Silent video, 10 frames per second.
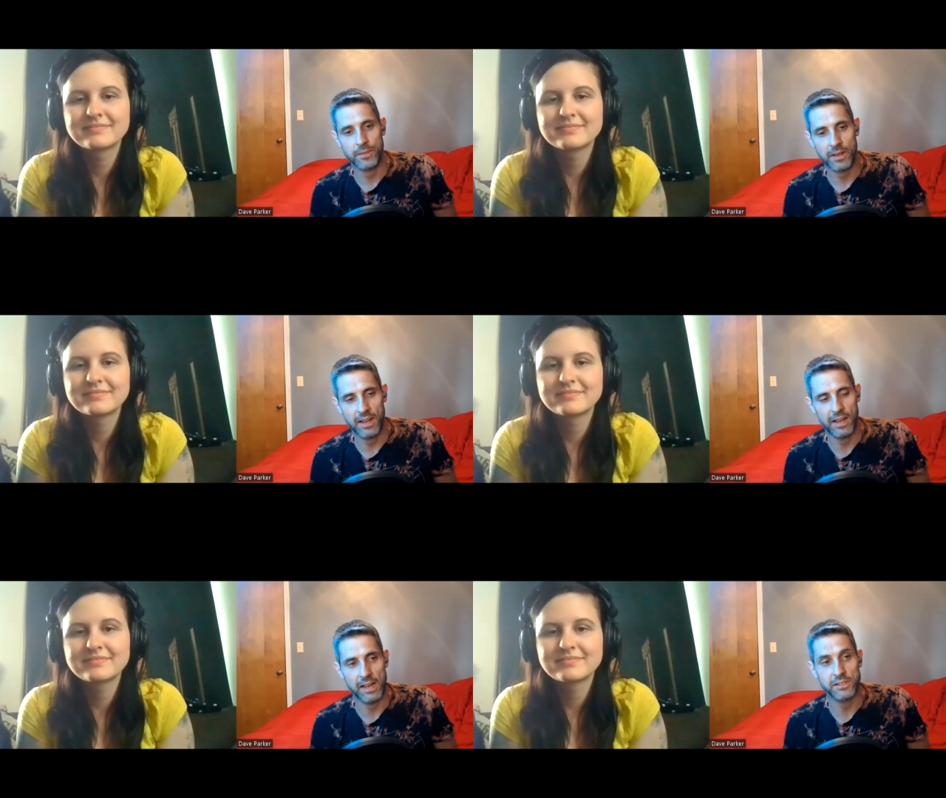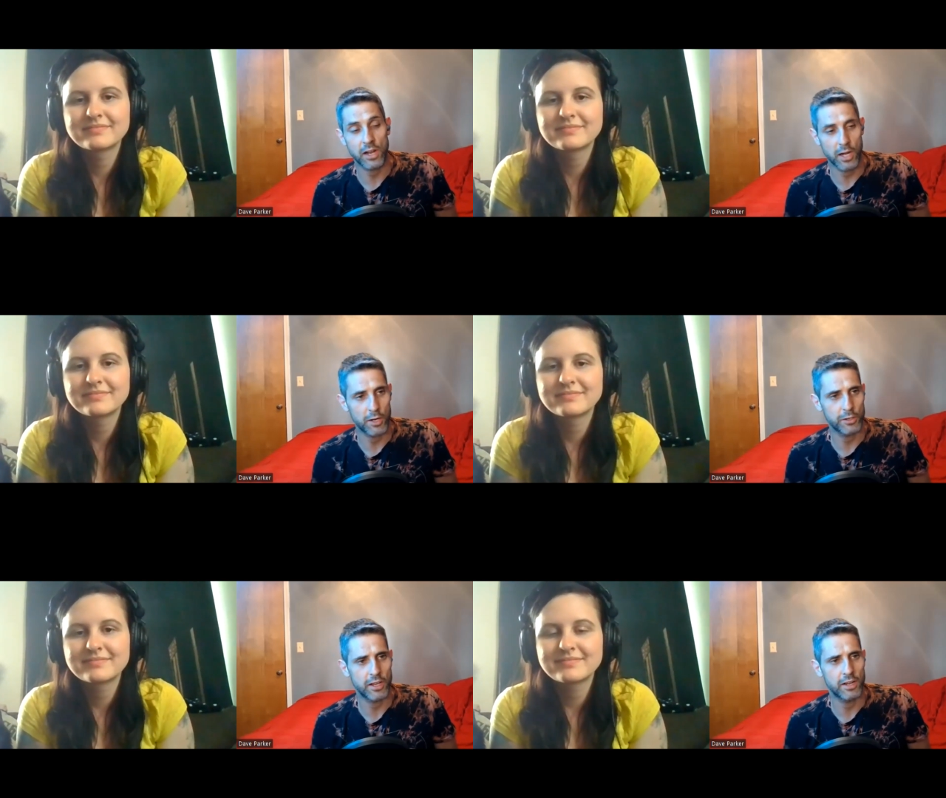Speaker 1: I, I, I
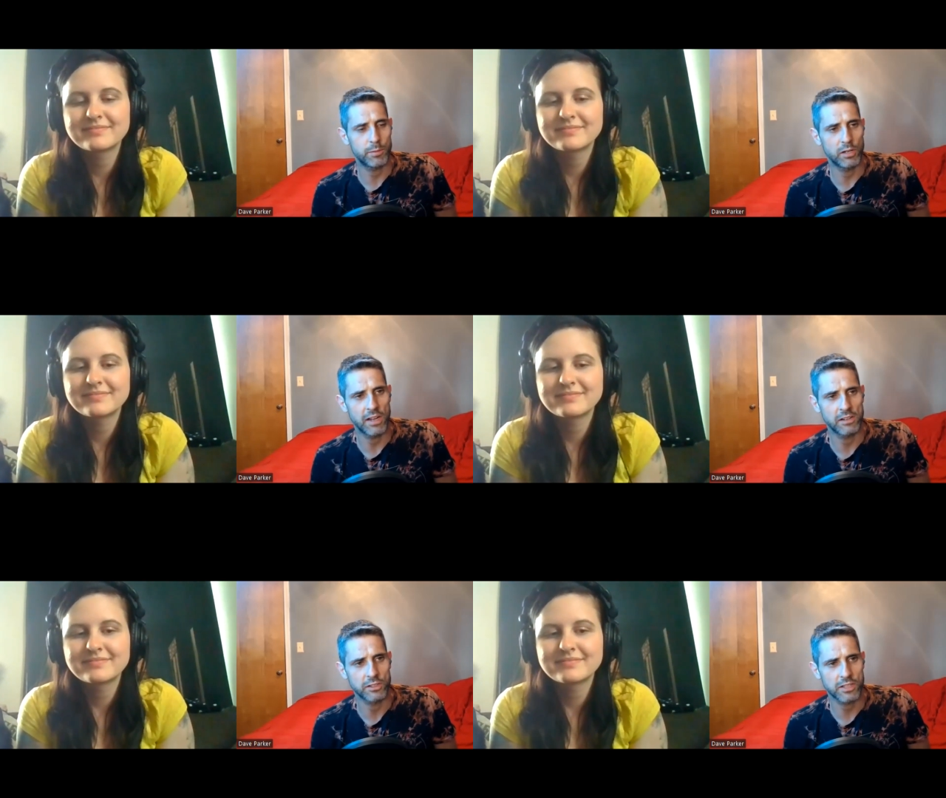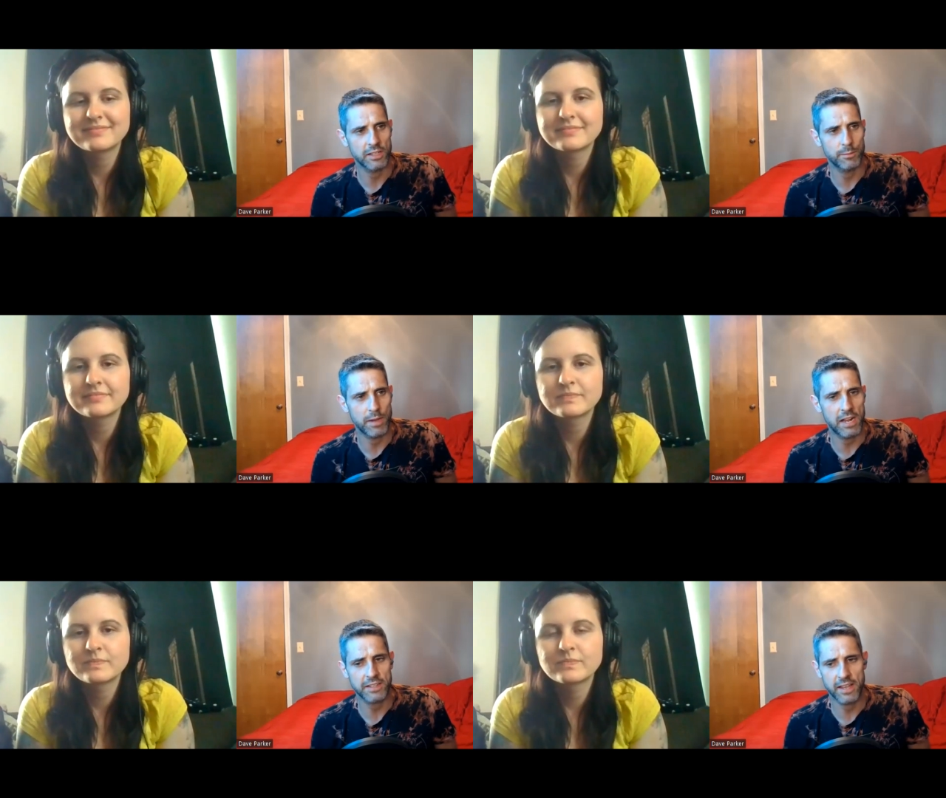heard uh, Paul Ehlers on the
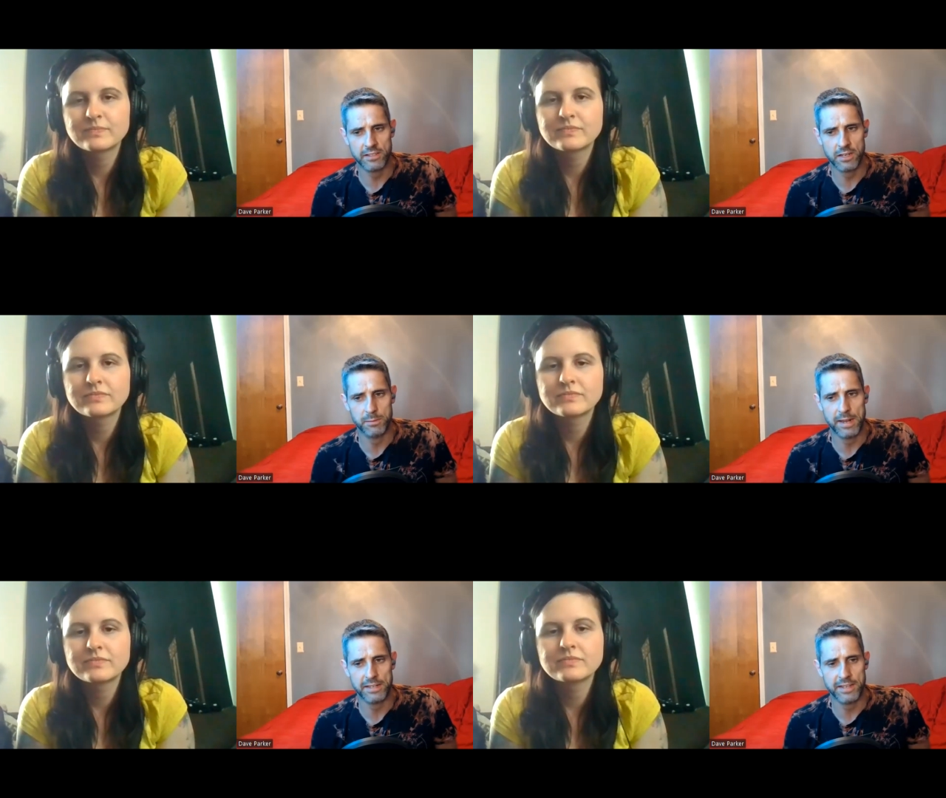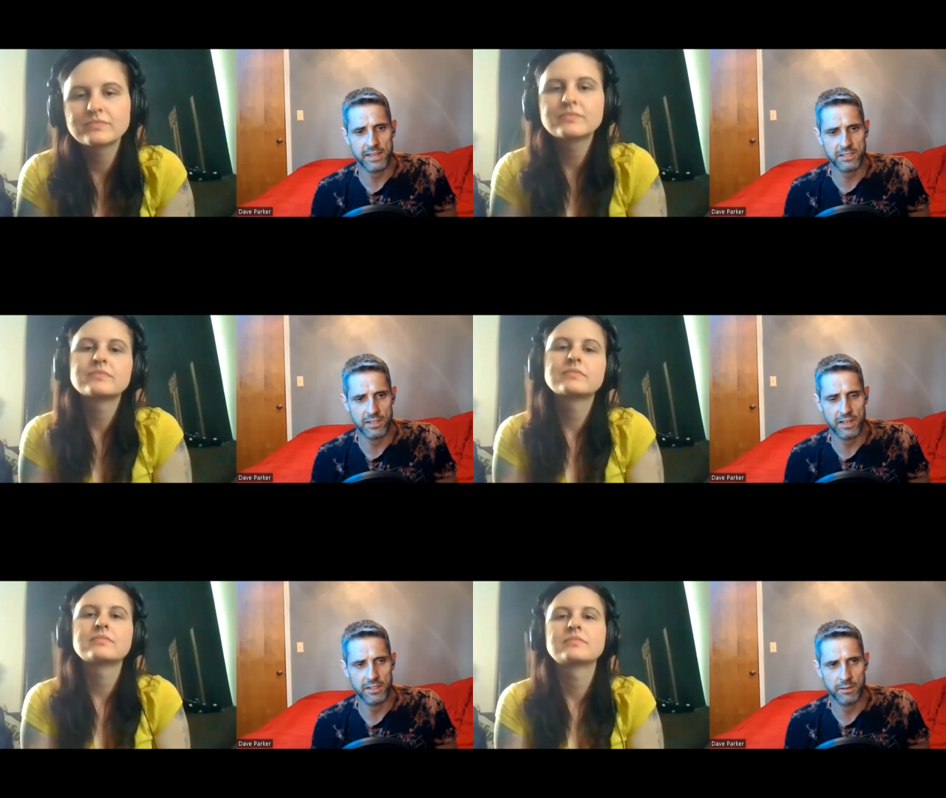podcast, like a podcast, and
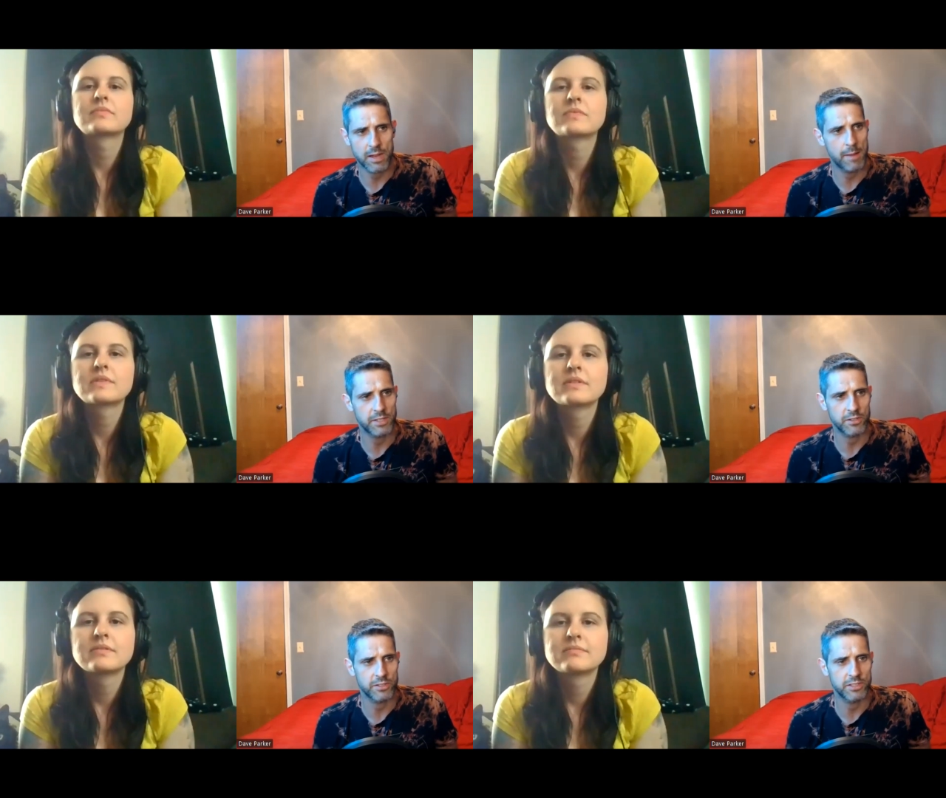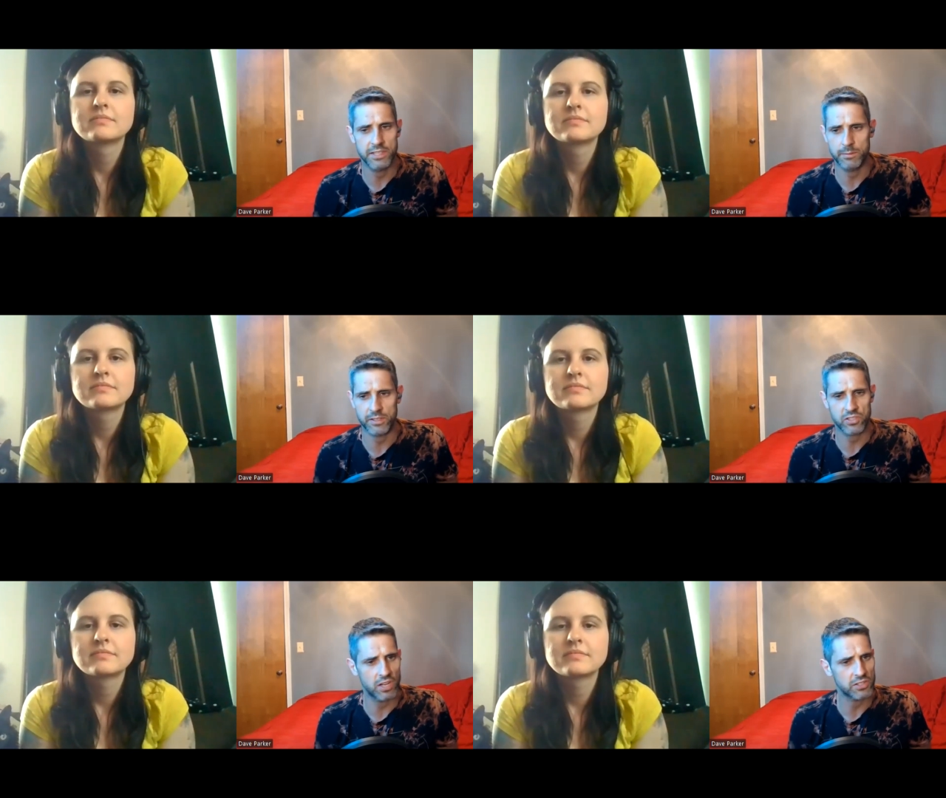on the commentaries, he seemed like
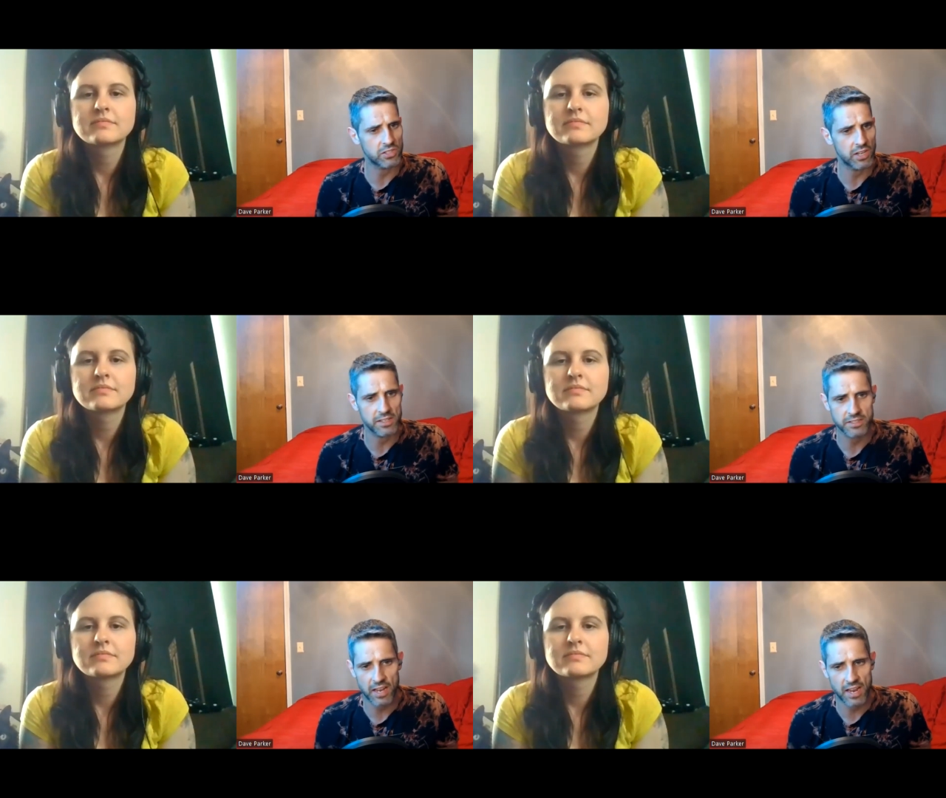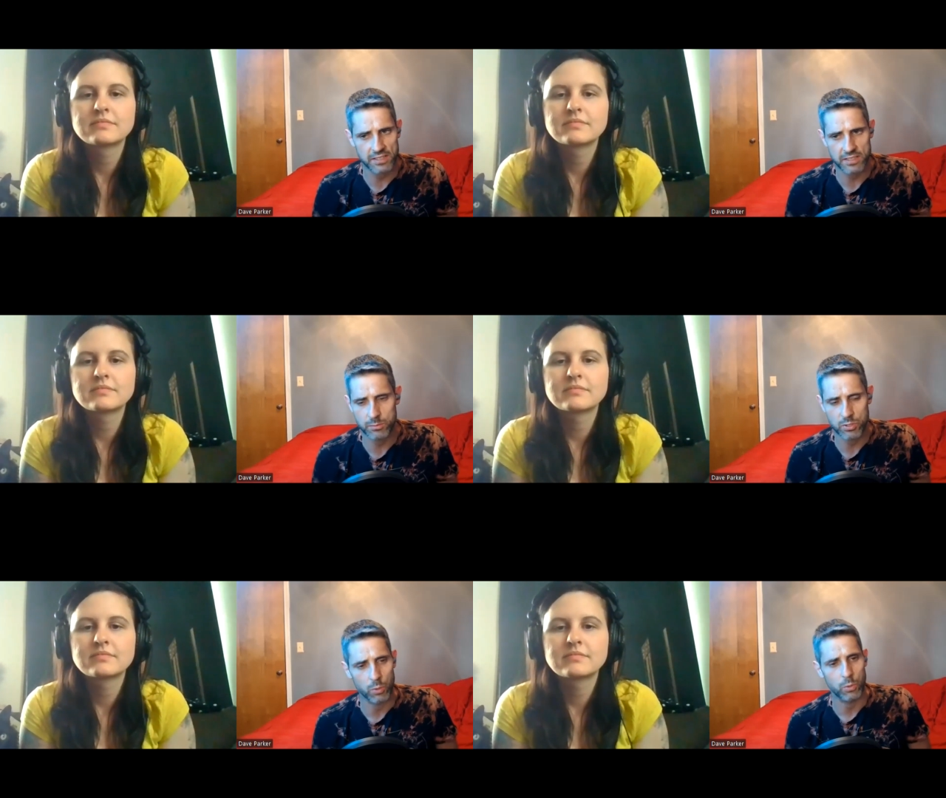such a nice guy. He seemed
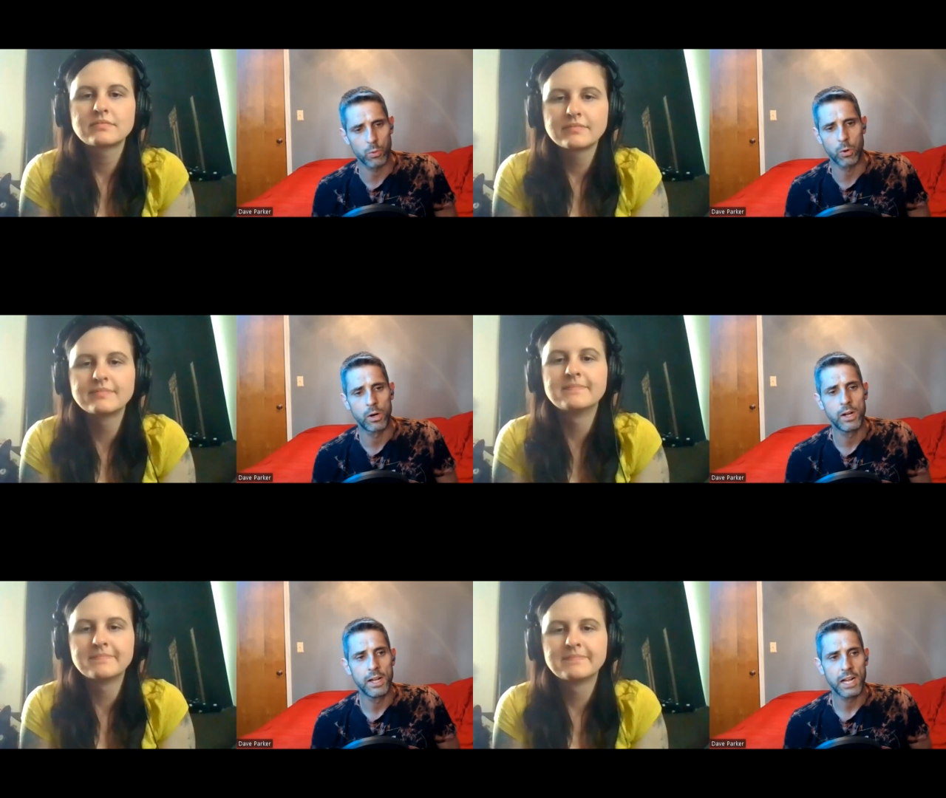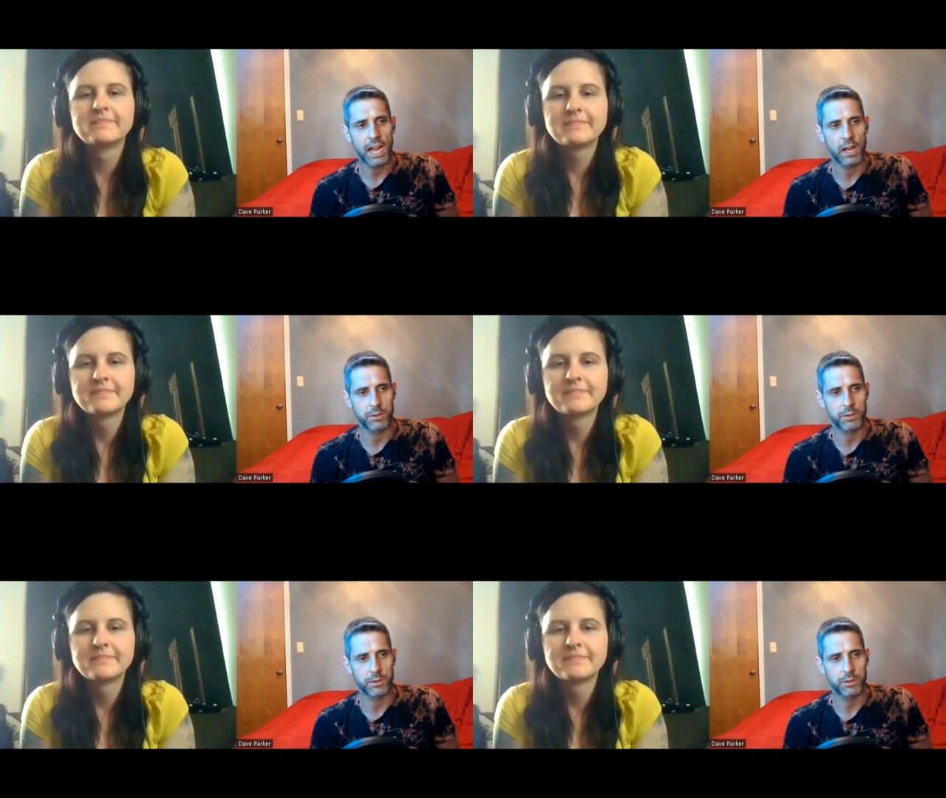so cool. Mm-hmm. I